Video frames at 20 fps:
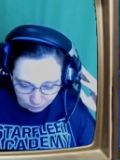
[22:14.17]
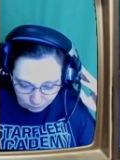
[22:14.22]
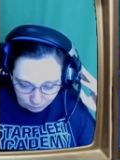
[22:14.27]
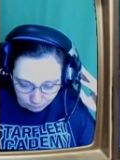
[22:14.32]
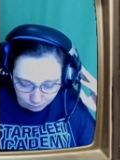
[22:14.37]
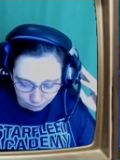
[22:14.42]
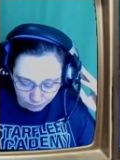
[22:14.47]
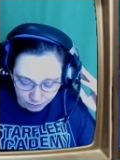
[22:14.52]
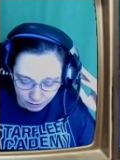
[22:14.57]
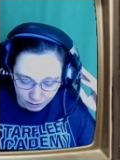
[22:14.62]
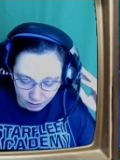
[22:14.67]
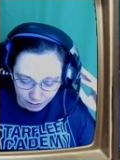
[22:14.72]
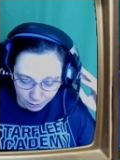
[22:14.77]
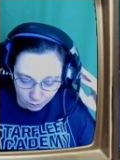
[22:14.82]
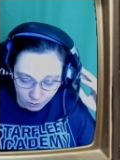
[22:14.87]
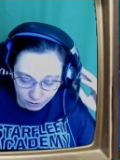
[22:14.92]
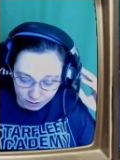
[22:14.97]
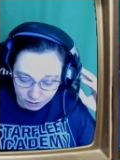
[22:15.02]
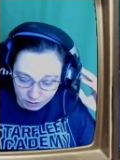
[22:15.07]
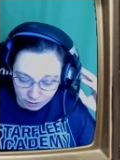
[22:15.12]
But that
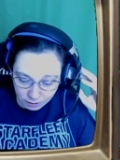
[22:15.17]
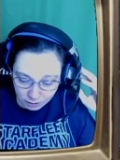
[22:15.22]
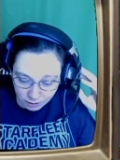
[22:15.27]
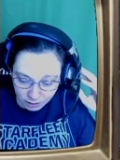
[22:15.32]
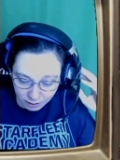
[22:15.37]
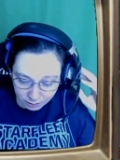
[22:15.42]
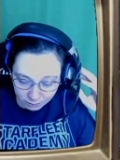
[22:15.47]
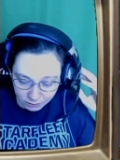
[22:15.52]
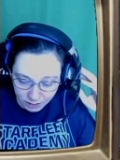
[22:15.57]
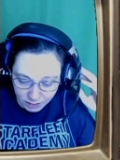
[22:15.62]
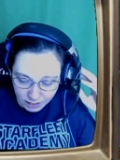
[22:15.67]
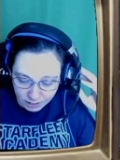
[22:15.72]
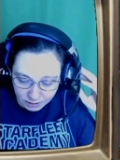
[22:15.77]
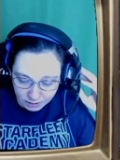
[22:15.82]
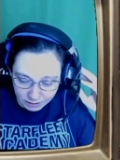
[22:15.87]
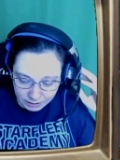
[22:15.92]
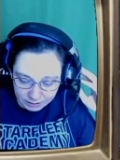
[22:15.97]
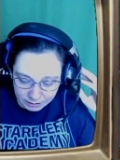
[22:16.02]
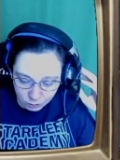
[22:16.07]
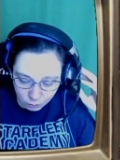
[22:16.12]
wasn't enough to
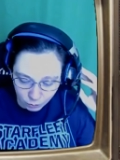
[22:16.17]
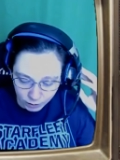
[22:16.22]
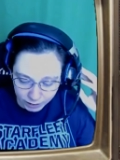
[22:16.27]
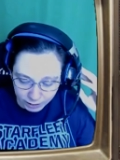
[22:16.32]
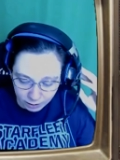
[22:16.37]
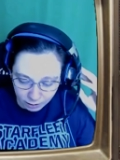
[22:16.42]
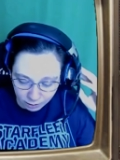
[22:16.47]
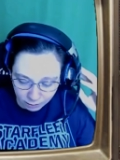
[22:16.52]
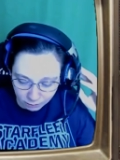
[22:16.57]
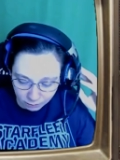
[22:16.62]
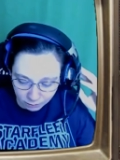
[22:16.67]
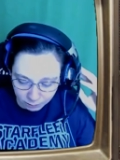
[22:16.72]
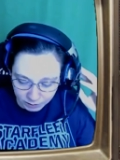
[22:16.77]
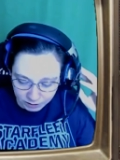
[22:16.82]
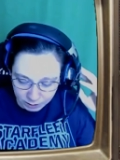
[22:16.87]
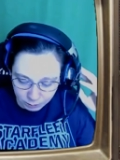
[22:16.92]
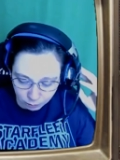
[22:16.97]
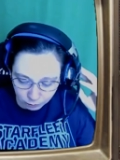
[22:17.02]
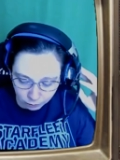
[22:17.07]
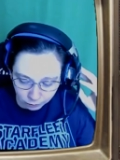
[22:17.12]
dissuade her from
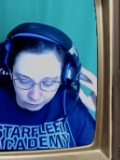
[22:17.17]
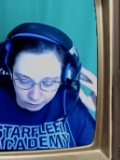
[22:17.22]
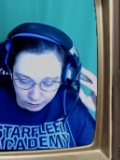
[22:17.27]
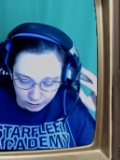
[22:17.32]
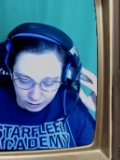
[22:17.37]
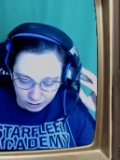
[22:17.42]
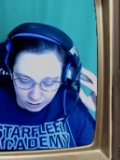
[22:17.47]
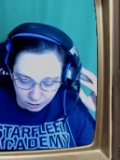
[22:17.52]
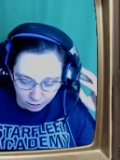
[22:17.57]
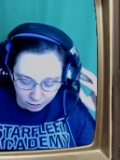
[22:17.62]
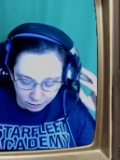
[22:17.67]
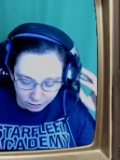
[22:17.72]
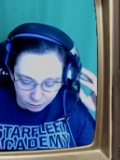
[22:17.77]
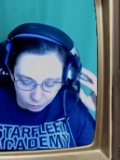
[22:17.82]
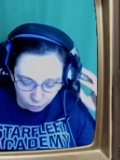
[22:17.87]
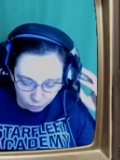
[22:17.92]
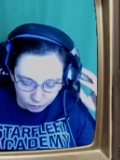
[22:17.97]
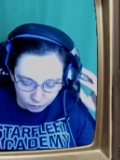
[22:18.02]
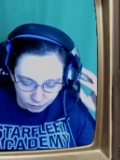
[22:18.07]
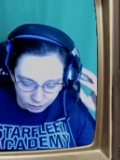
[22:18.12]
exploring the darkened
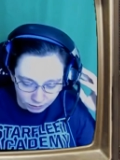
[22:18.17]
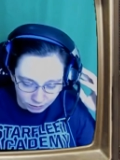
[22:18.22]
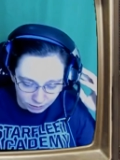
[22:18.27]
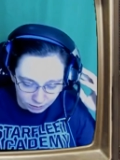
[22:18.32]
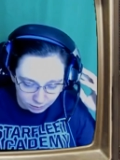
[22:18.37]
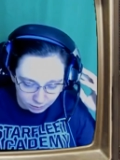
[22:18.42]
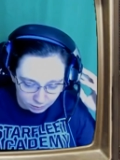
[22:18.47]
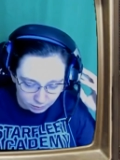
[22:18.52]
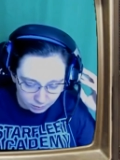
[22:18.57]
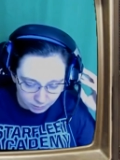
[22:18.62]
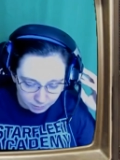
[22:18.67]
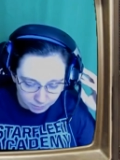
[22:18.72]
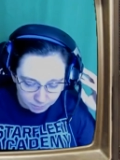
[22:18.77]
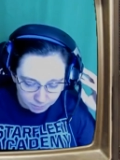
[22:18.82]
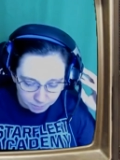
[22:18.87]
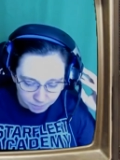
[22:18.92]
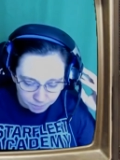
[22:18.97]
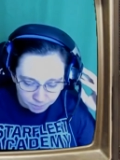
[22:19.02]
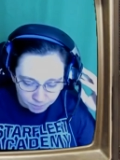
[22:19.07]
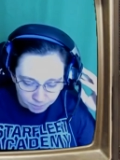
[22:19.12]
woods.
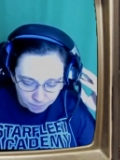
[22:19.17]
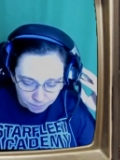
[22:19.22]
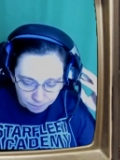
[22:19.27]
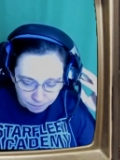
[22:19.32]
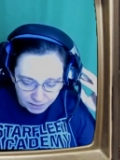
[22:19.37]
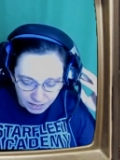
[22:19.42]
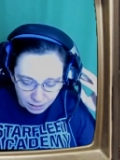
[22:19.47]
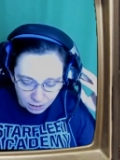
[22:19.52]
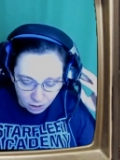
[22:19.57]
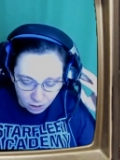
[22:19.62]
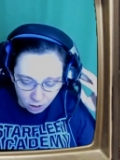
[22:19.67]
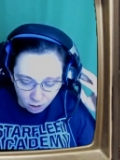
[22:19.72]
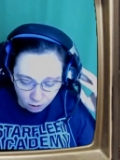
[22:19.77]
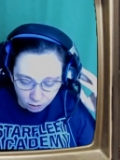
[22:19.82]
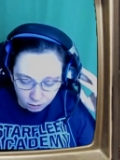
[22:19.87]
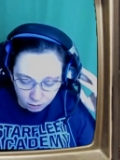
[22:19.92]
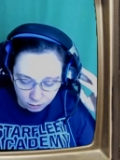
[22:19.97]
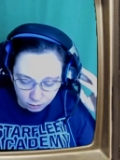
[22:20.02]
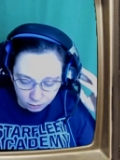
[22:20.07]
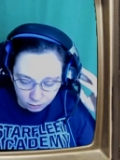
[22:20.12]
They called
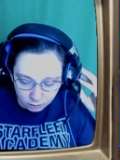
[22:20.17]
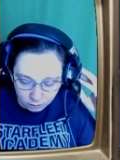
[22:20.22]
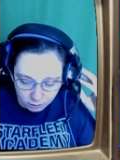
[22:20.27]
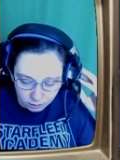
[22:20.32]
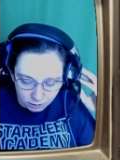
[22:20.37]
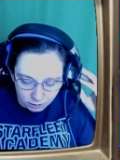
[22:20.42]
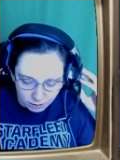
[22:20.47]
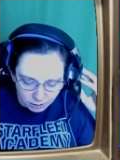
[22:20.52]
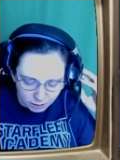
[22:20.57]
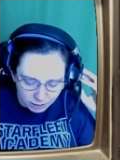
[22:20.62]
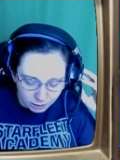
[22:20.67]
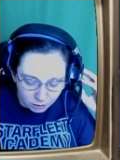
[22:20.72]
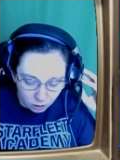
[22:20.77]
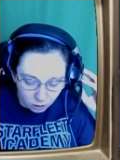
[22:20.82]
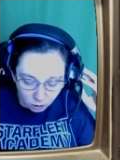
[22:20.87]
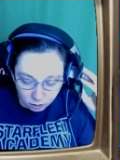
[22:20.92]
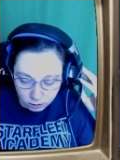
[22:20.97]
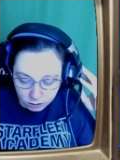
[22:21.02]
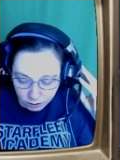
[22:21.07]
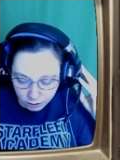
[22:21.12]

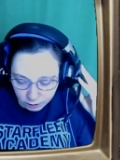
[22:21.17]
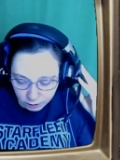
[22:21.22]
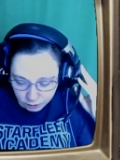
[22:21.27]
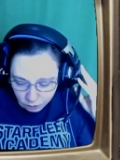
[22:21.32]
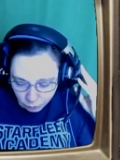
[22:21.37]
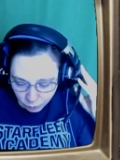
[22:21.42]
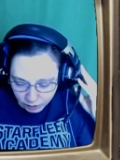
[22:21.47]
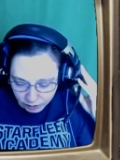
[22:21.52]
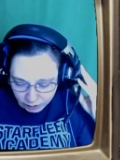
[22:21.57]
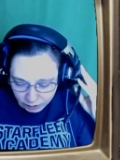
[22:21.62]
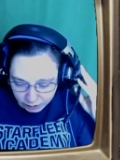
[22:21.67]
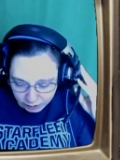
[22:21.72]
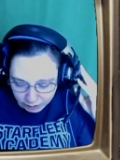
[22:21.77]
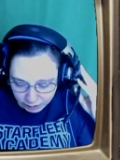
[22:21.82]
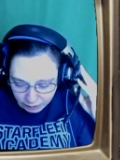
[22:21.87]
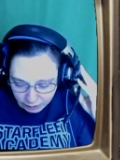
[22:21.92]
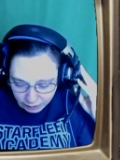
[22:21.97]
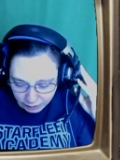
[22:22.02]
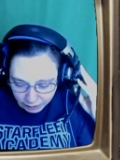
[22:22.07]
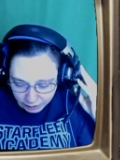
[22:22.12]
to her sweetly in
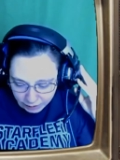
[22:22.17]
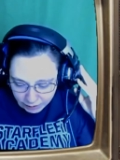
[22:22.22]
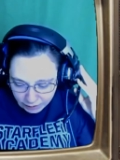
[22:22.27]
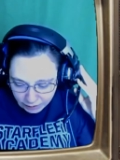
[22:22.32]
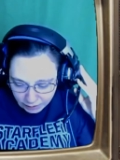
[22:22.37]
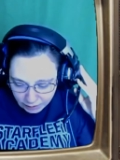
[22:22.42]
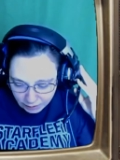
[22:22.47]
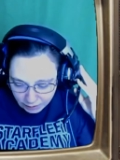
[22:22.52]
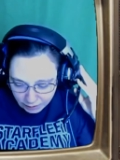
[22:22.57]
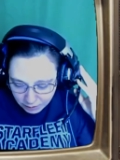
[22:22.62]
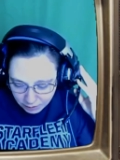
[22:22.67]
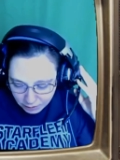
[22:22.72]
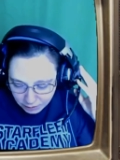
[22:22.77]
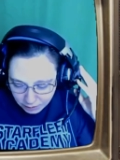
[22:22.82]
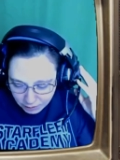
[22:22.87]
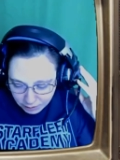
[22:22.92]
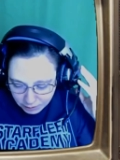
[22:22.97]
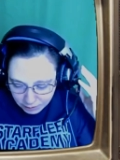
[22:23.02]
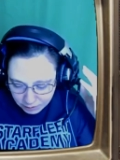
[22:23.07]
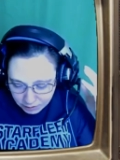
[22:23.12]
the night,
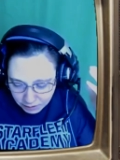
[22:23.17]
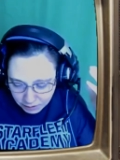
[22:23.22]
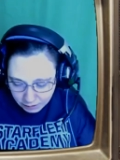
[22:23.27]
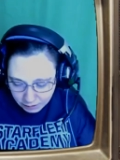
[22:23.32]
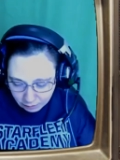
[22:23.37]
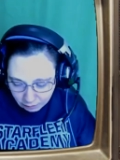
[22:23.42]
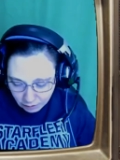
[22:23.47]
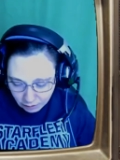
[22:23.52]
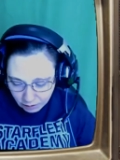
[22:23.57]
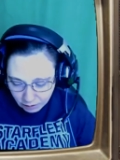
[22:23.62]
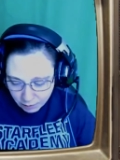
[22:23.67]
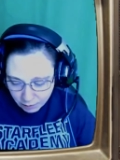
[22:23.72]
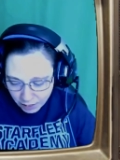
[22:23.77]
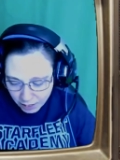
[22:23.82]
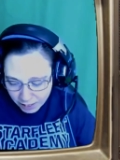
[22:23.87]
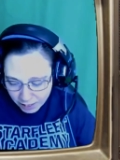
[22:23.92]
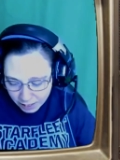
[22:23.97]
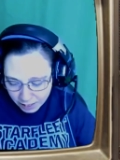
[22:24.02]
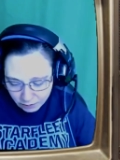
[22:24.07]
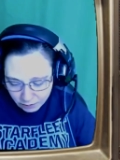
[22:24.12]
singing
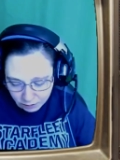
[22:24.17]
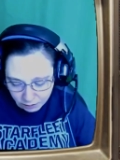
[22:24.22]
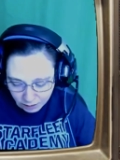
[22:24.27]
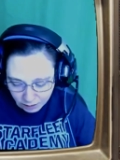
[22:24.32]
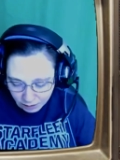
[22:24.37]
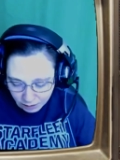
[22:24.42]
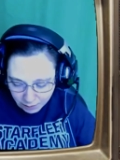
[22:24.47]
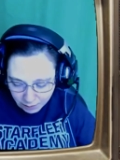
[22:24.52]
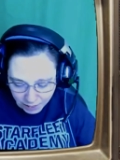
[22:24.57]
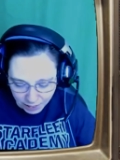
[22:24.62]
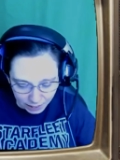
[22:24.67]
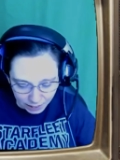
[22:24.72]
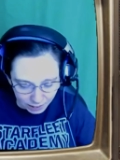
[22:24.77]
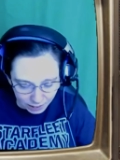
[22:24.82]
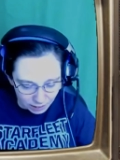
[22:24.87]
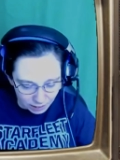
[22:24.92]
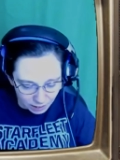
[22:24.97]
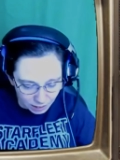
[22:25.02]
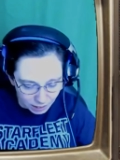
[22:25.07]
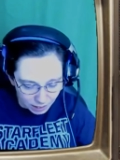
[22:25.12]
lullaby after lullaby
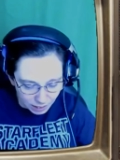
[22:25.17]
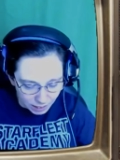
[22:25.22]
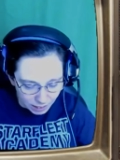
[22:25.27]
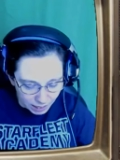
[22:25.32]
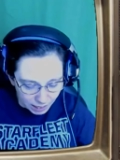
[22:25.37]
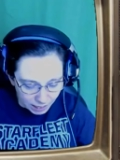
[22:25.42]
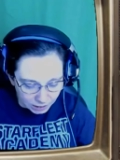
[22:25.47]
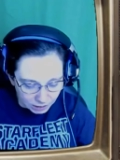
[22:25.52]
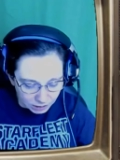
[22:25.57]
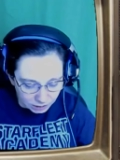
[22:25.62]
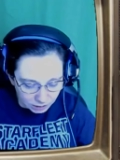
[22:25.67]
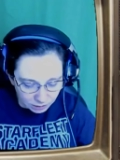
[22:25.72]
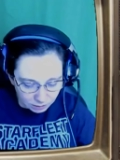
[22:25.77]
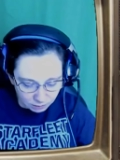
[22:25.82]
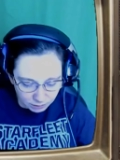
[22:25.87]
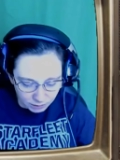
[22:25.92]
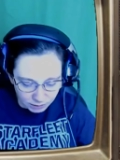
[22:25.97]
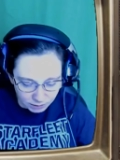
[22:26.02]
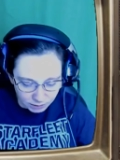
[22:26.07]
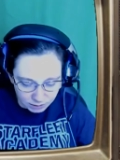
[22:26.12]
as she
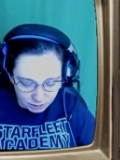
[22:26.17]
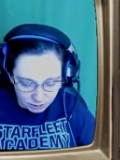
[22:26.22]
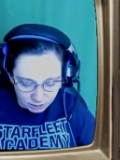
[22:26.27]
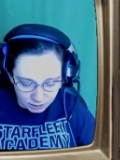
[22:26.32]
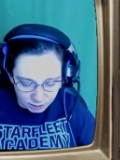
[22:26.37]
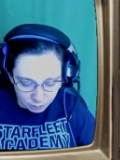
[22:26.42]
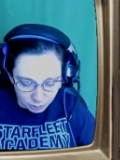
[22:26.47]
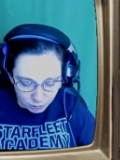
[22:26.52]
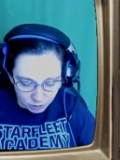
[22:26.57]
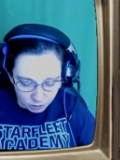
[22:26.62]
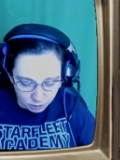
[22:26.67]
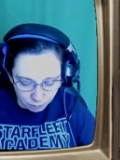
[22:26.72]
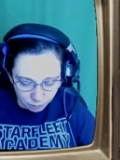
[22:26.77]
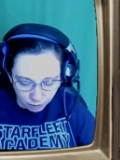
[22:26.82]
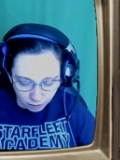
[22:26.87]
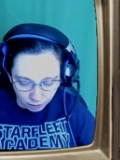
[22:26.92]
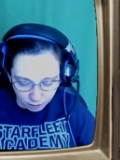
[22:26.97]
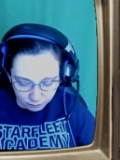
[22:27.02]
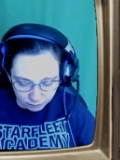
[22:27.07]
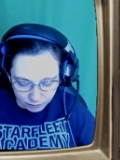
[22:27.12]
caressed the smooth
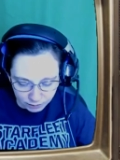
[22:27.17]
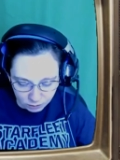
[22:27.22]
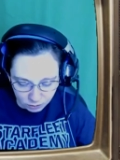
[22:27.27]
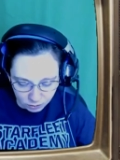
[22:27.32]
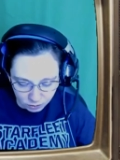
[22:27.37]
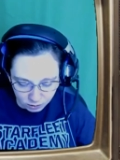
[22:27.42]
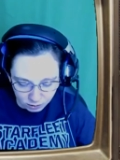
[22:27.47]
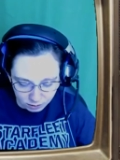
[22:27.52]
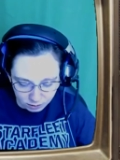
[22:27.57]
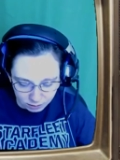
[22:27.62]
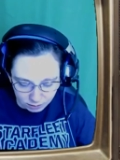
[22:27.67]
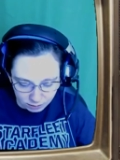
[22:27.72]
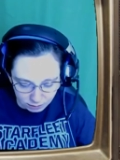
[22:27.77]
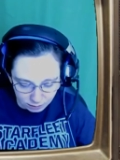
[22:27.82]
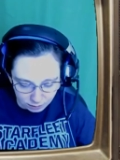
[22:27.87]
bark of the trees.